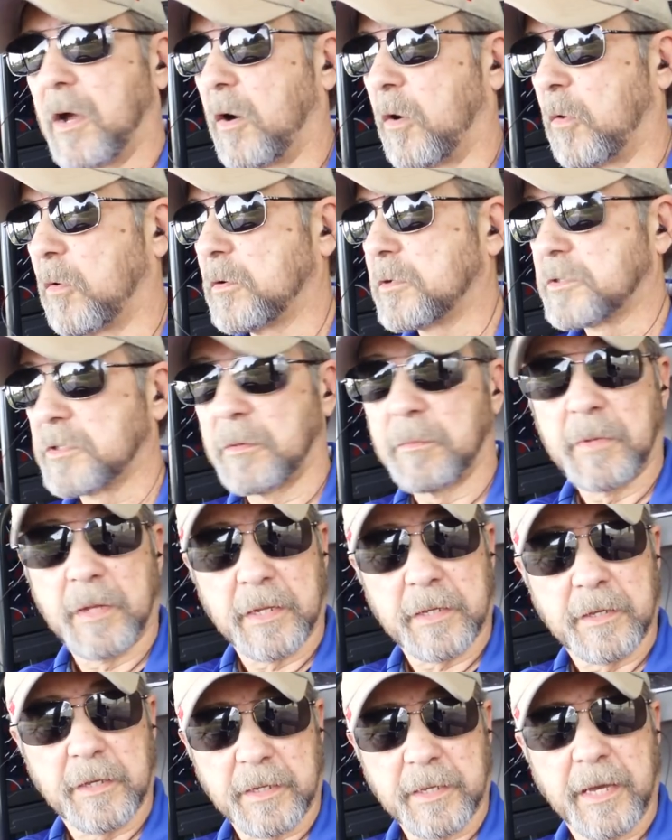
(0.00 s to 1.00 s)
or
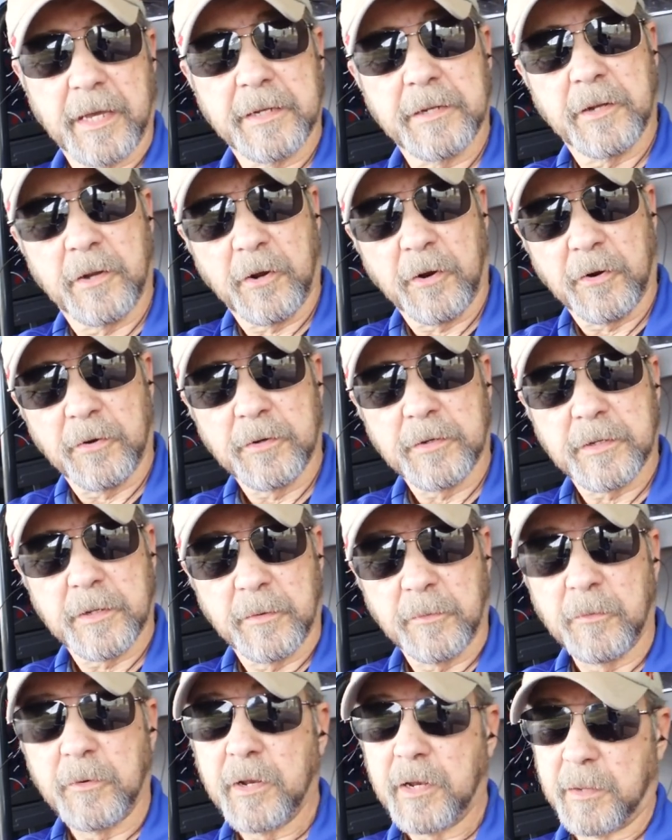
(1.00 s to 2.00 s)
somebody could have gotten hurt
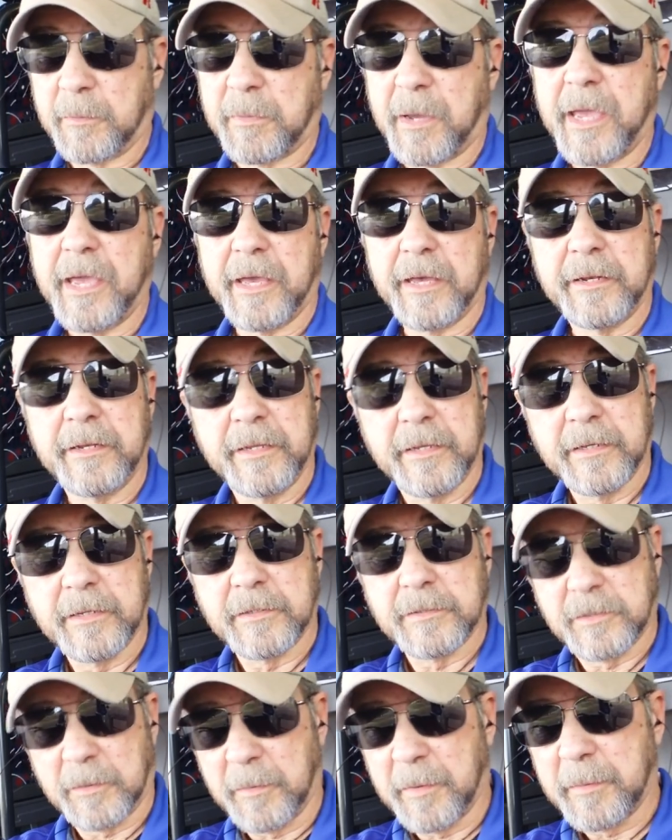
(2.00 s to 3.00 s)
really bad.
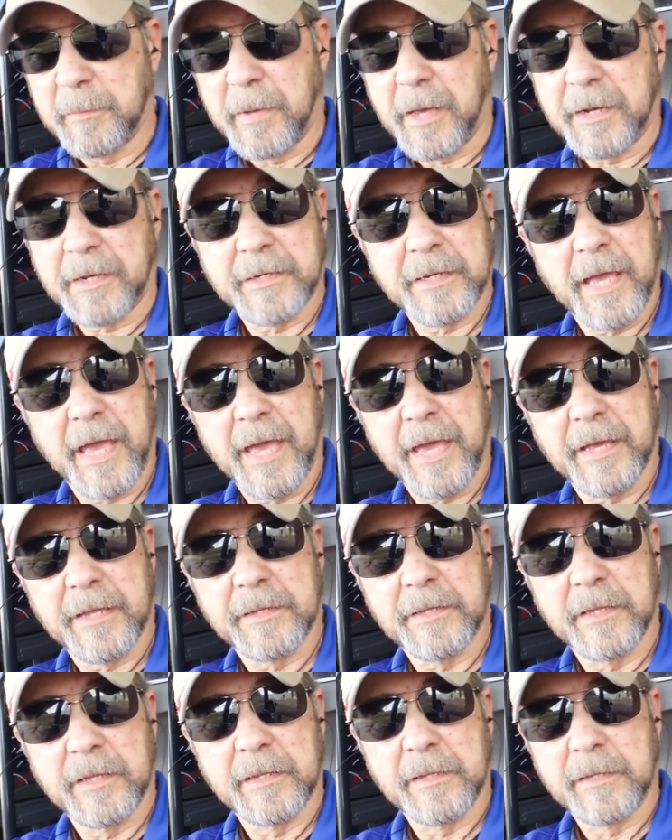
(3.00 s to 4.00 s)
Somebody might have died.